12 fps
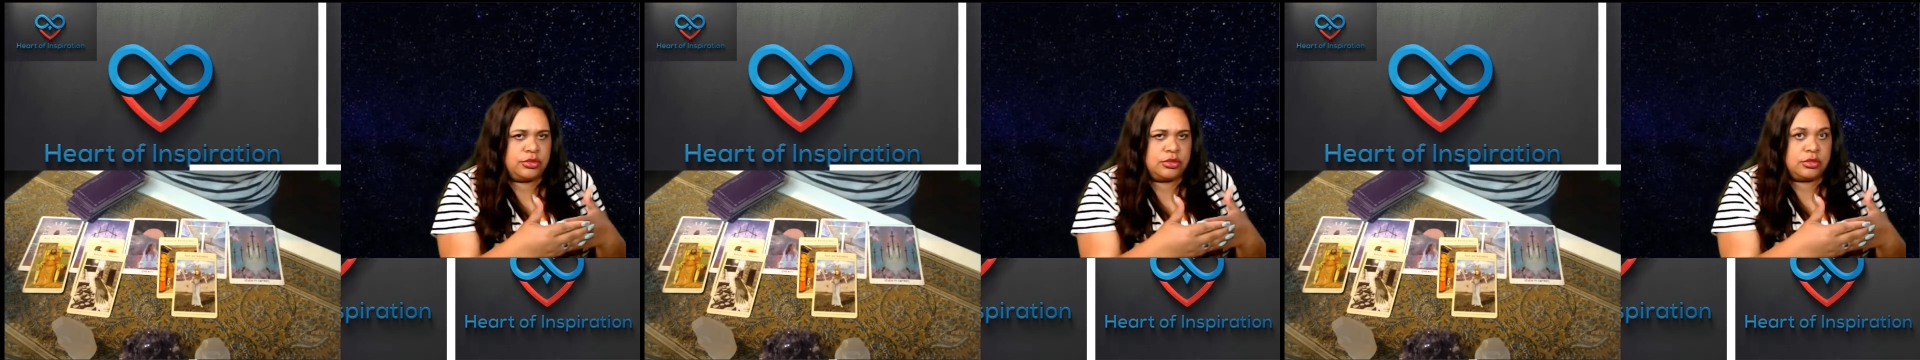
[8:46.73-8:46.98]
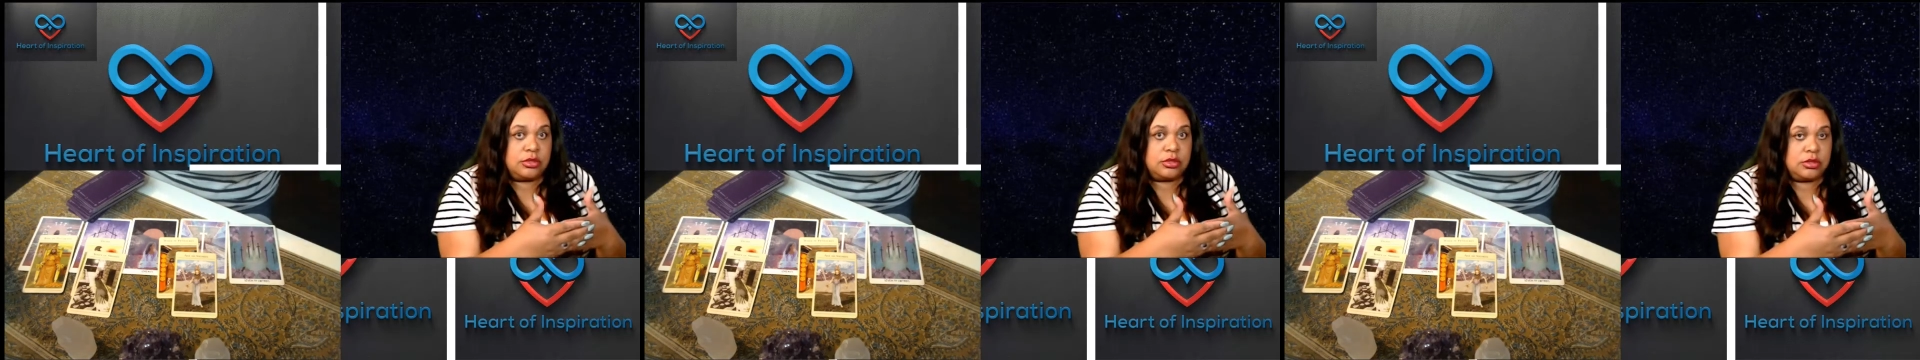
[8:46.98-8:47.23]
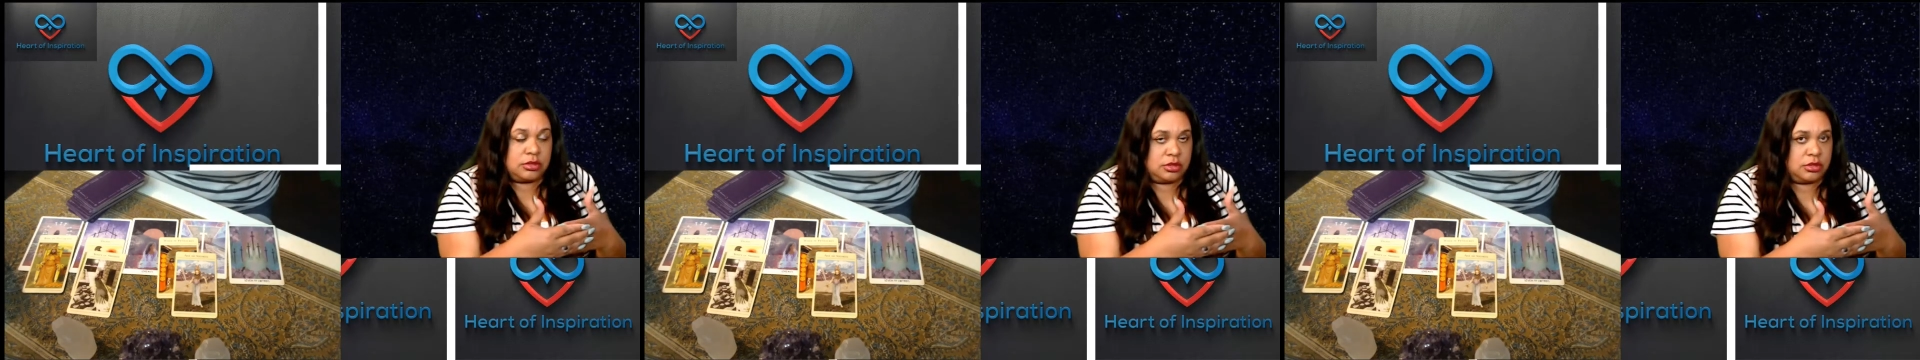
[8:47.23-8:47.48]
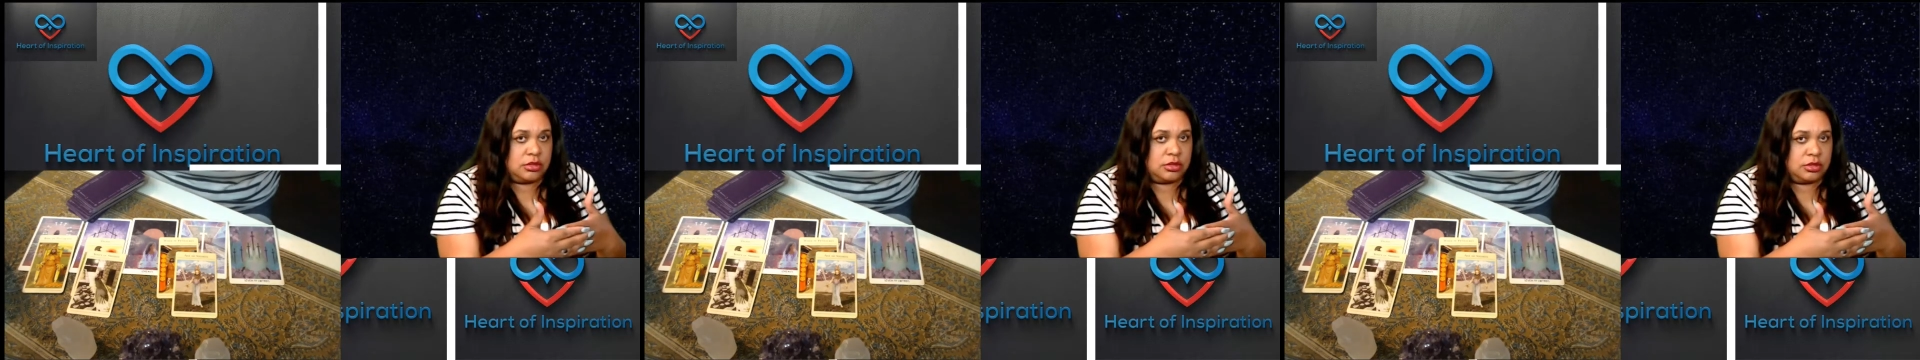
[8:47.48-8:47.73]

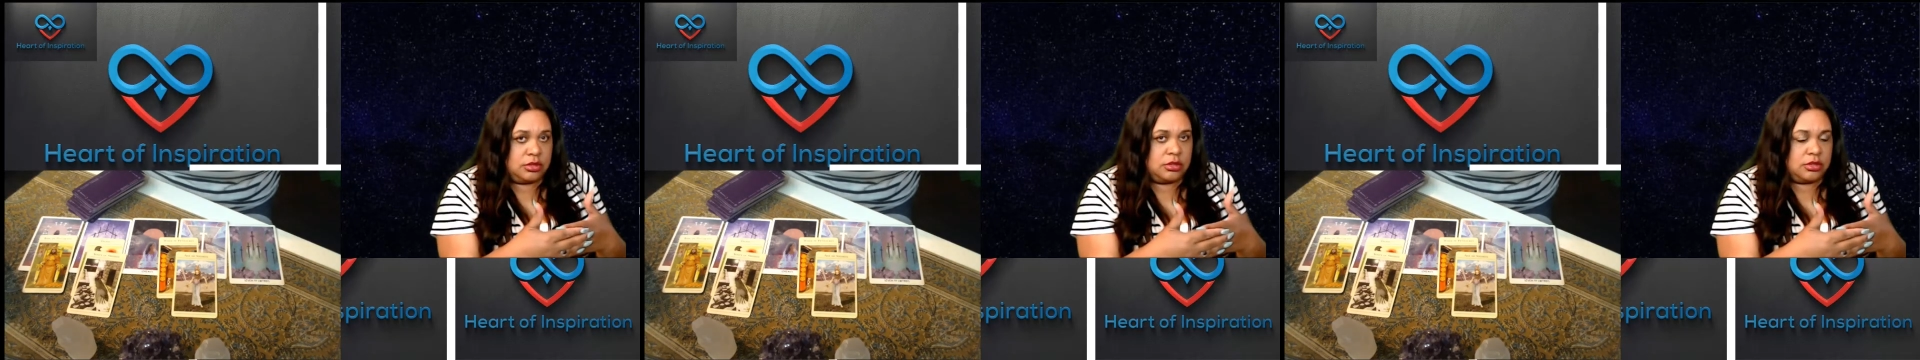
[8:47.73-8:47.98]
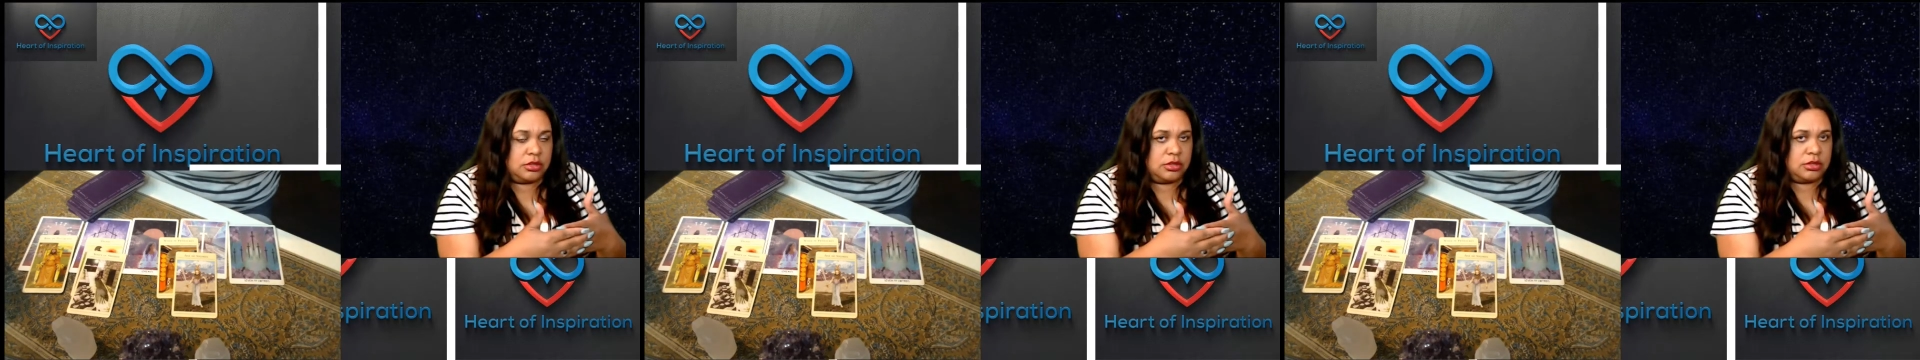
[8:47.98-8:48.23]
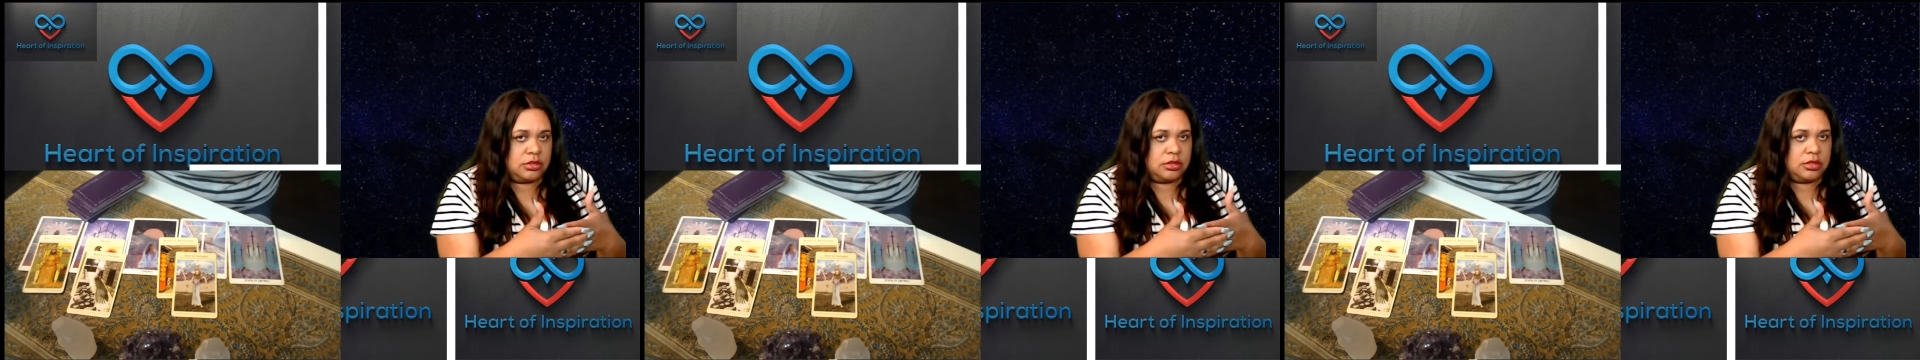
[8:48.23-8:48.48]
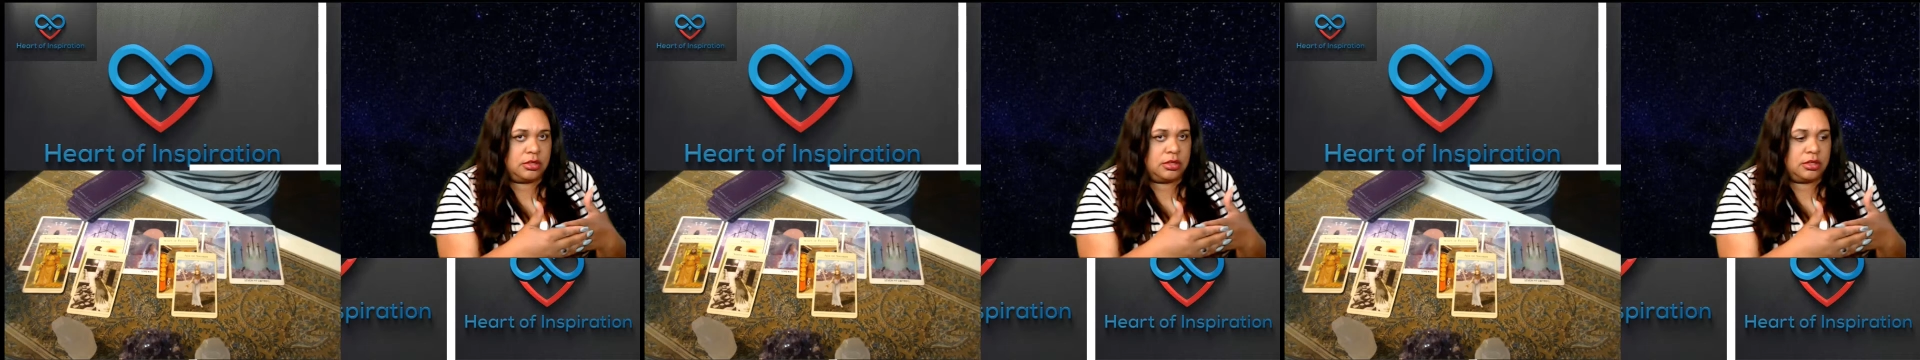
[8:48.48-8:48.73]

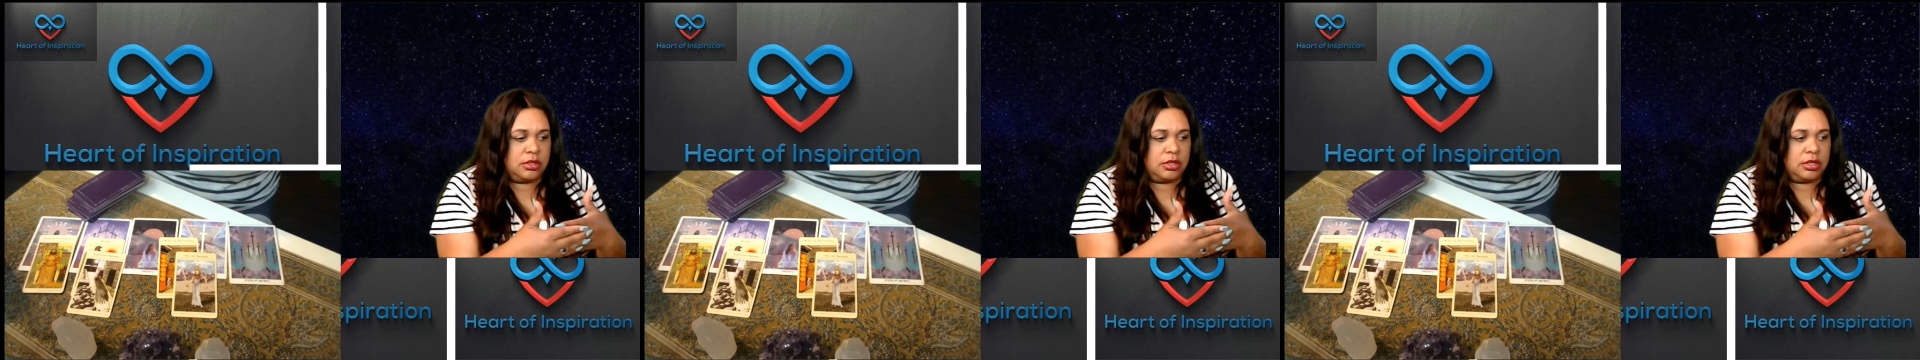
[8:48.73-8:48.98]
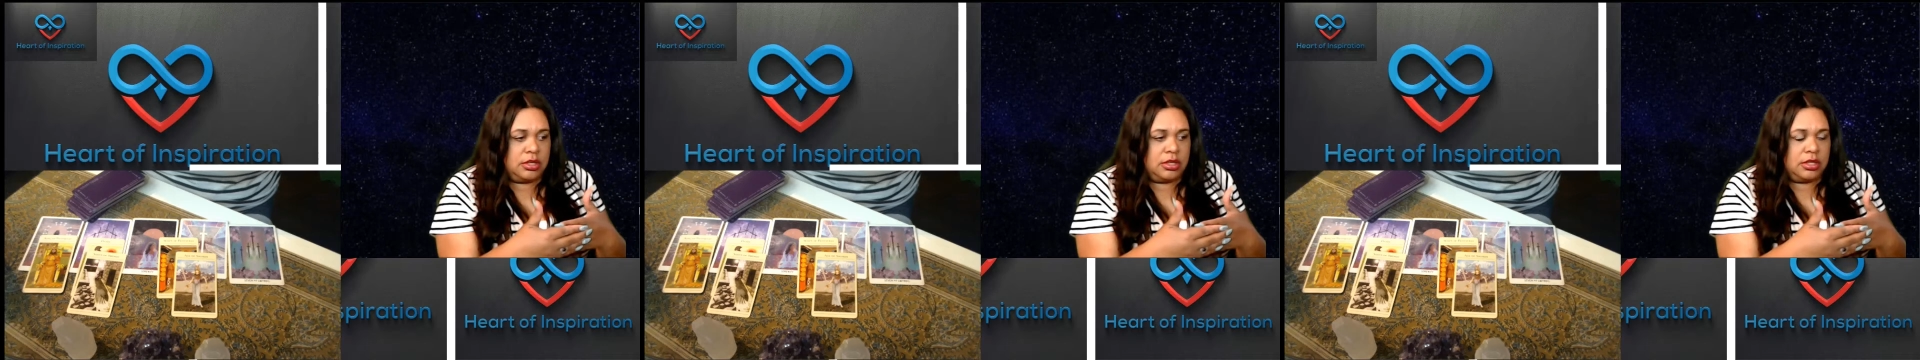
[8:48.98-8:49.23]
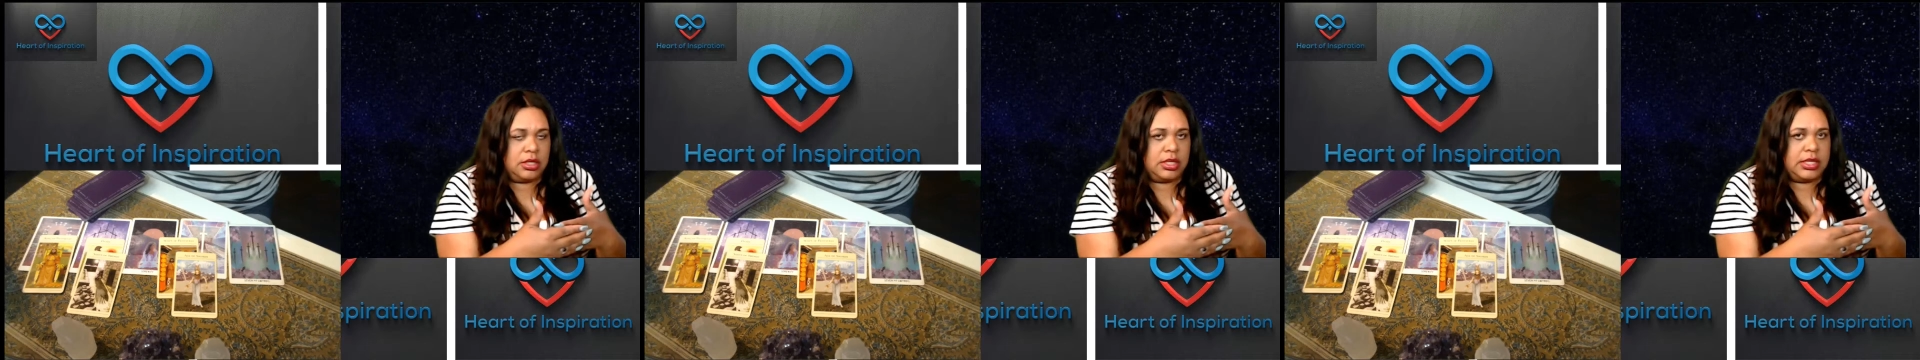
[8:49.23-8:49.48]
(no one is talking)